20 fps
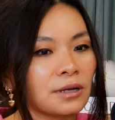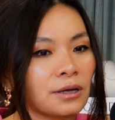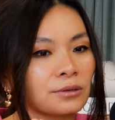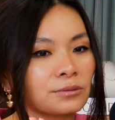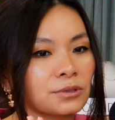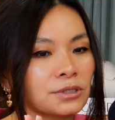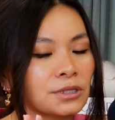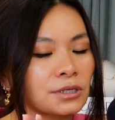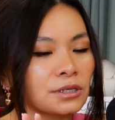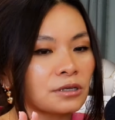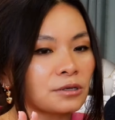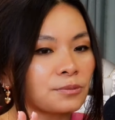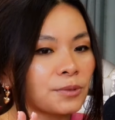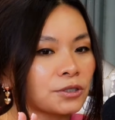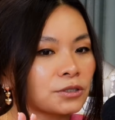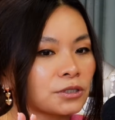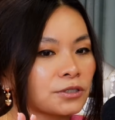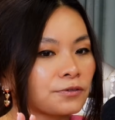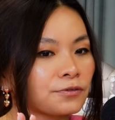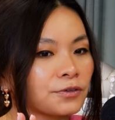I was thinking
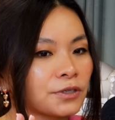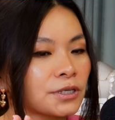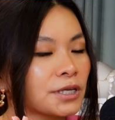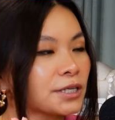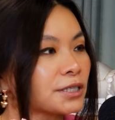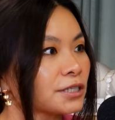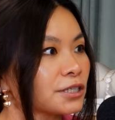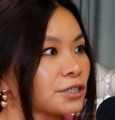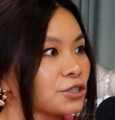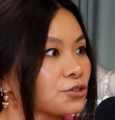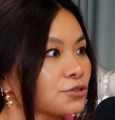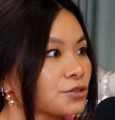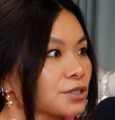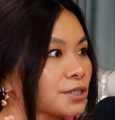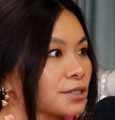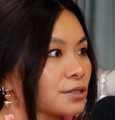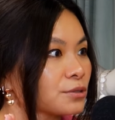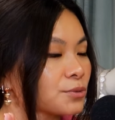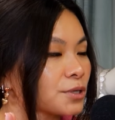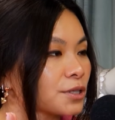about different
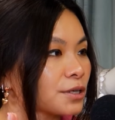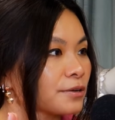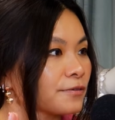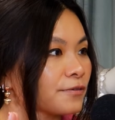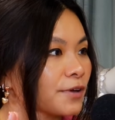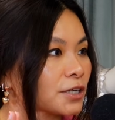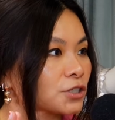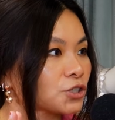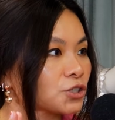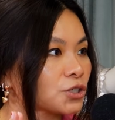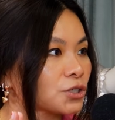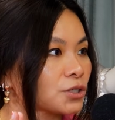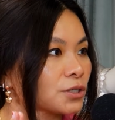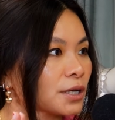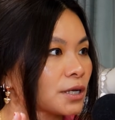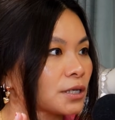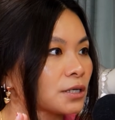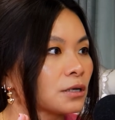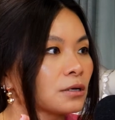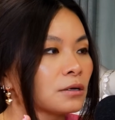industries within fashion.
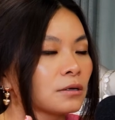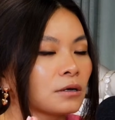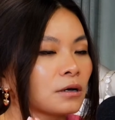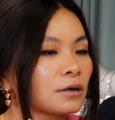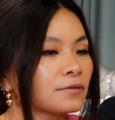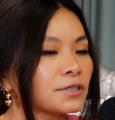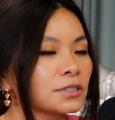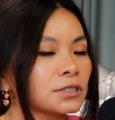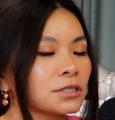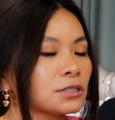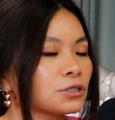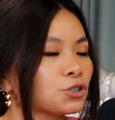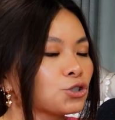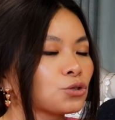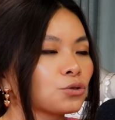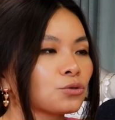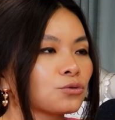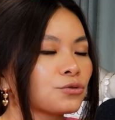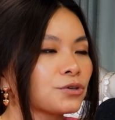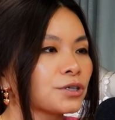And obviously
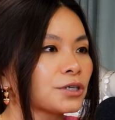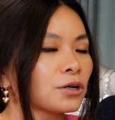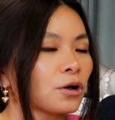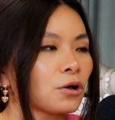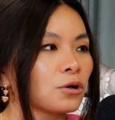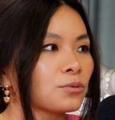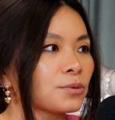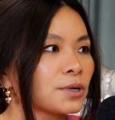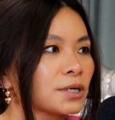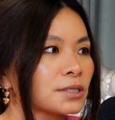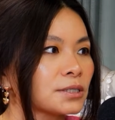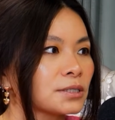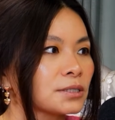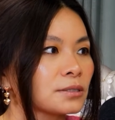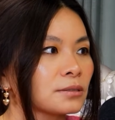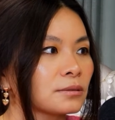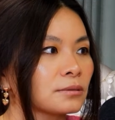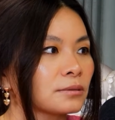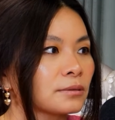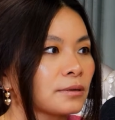jewelry
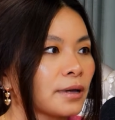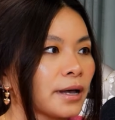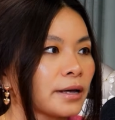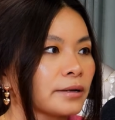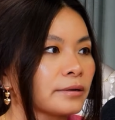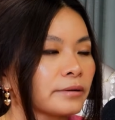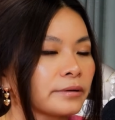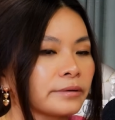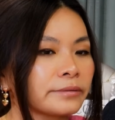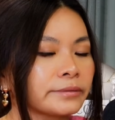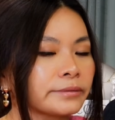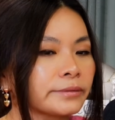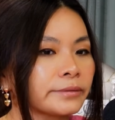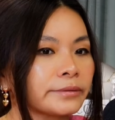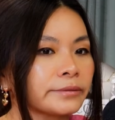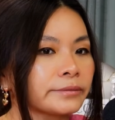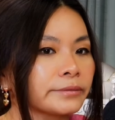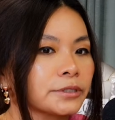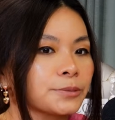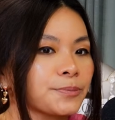always had a
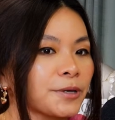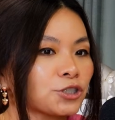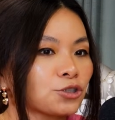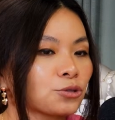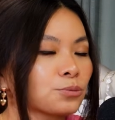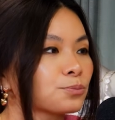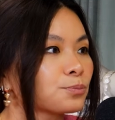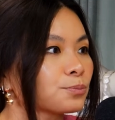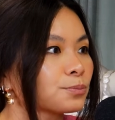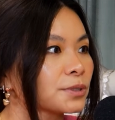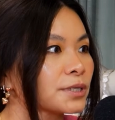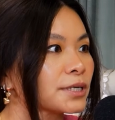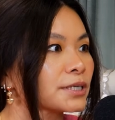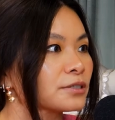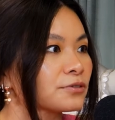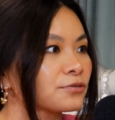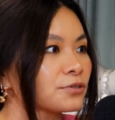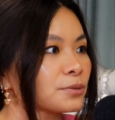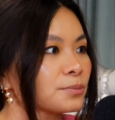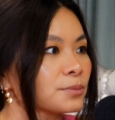special
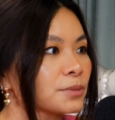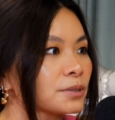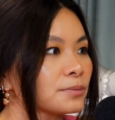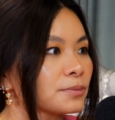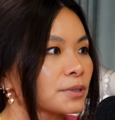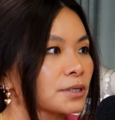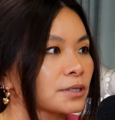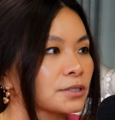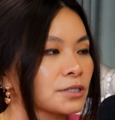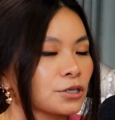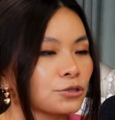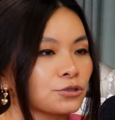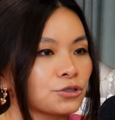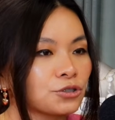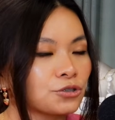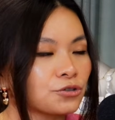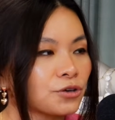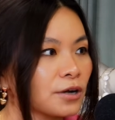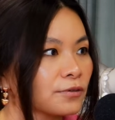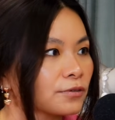place for me because I used
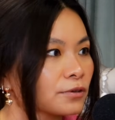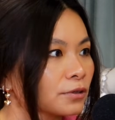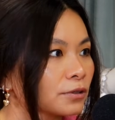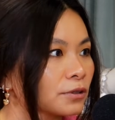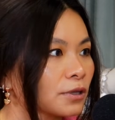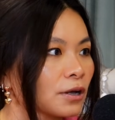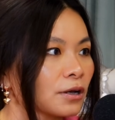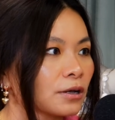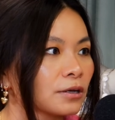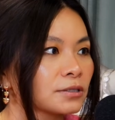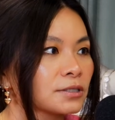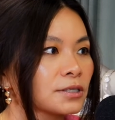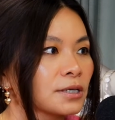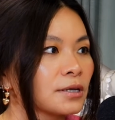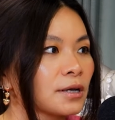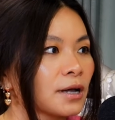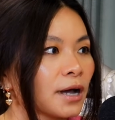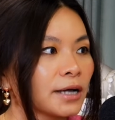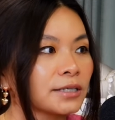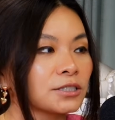to travel a lot.
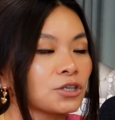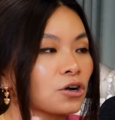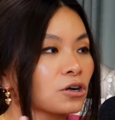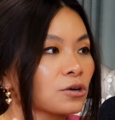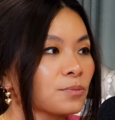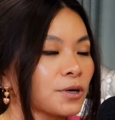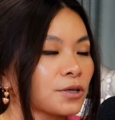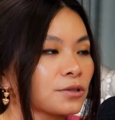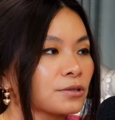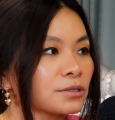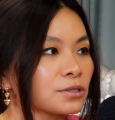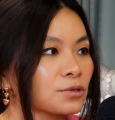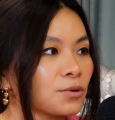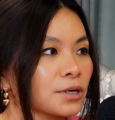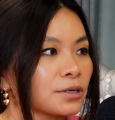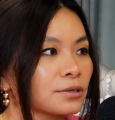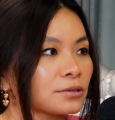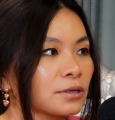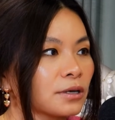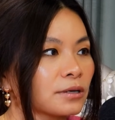I talk about this
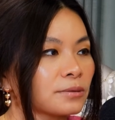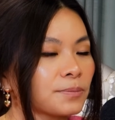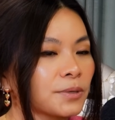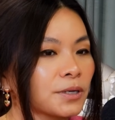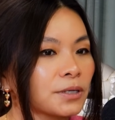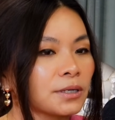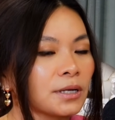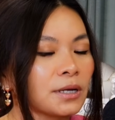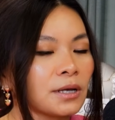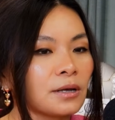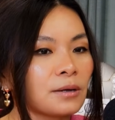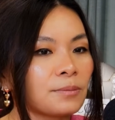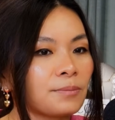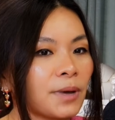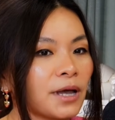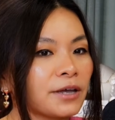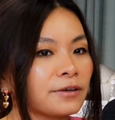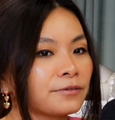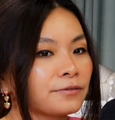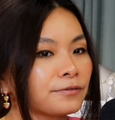quite a lot, but
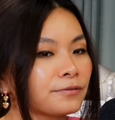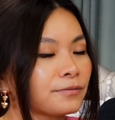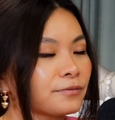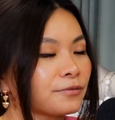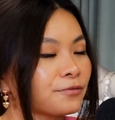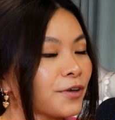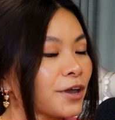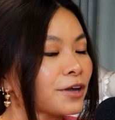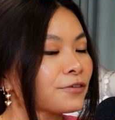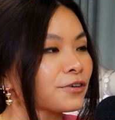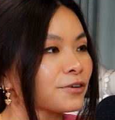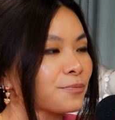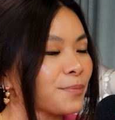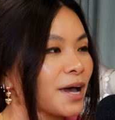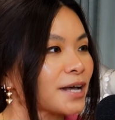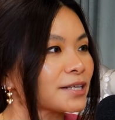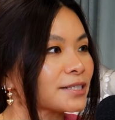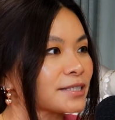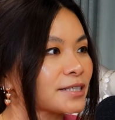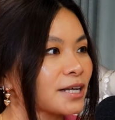my favorite
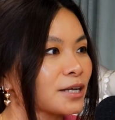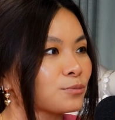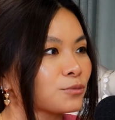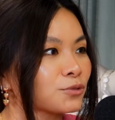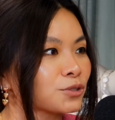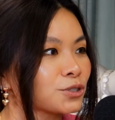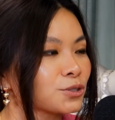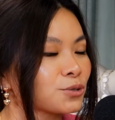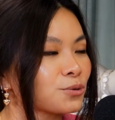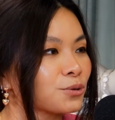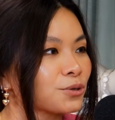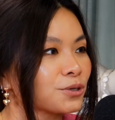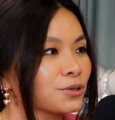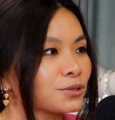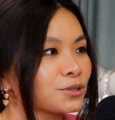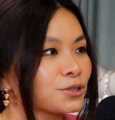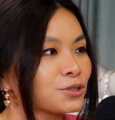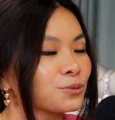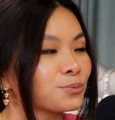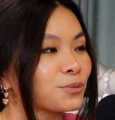pastime was
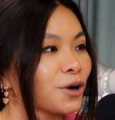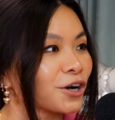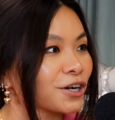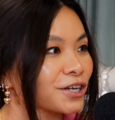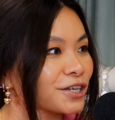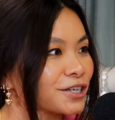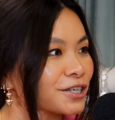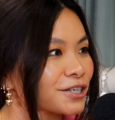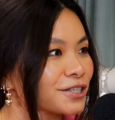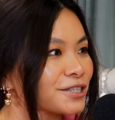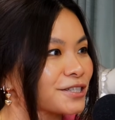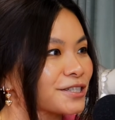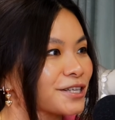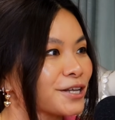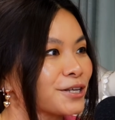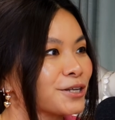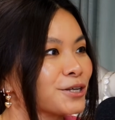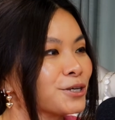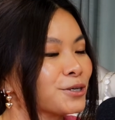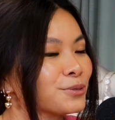going to markets
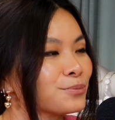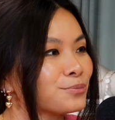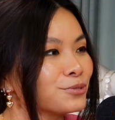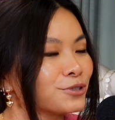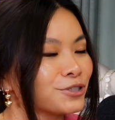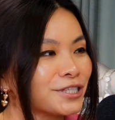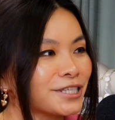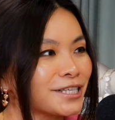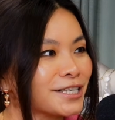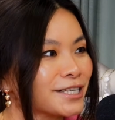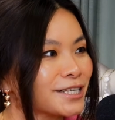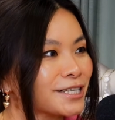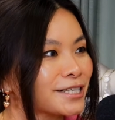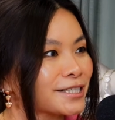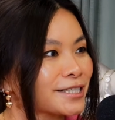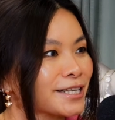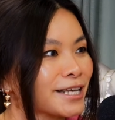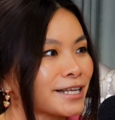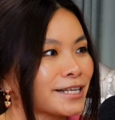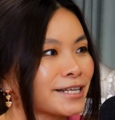and
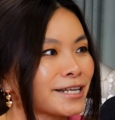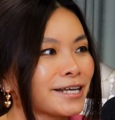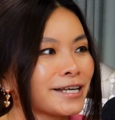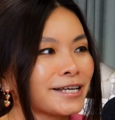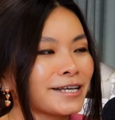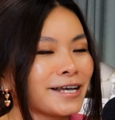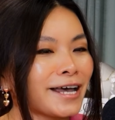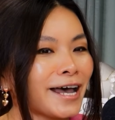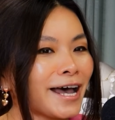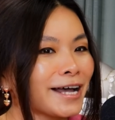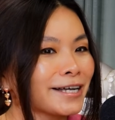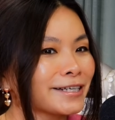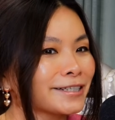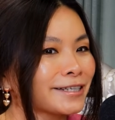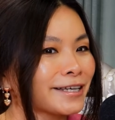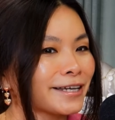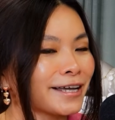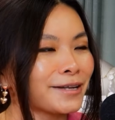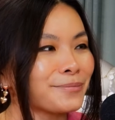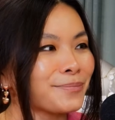boutiques and
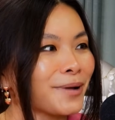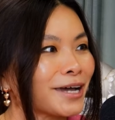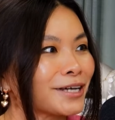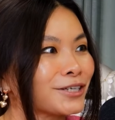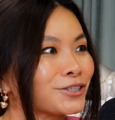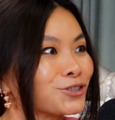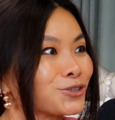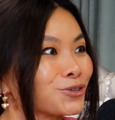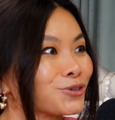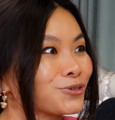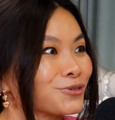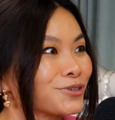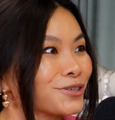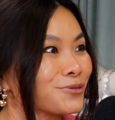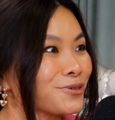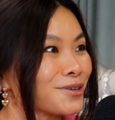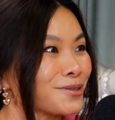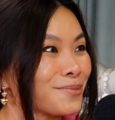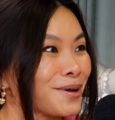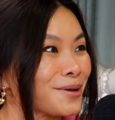haggling and buying jewelry
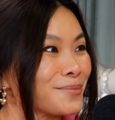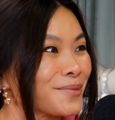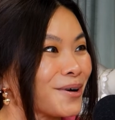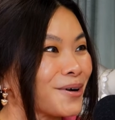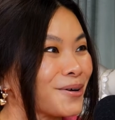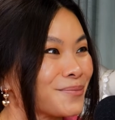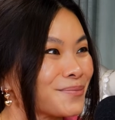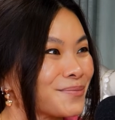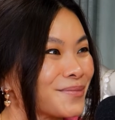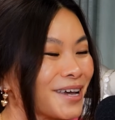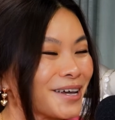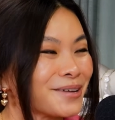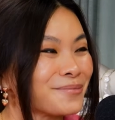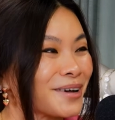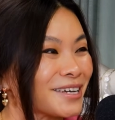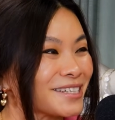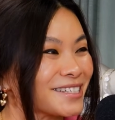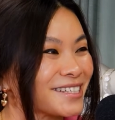with my mom and my